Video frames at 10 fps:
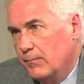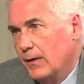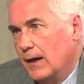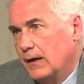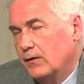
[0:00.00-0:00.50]

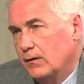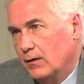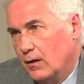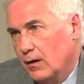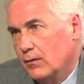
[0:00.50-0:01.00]
back to
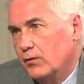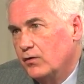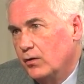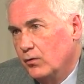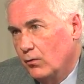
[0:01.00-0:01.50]

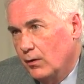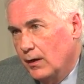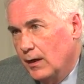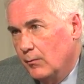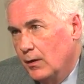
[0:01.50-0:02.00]
Congress in your
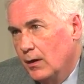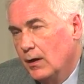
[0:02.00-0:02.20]
name?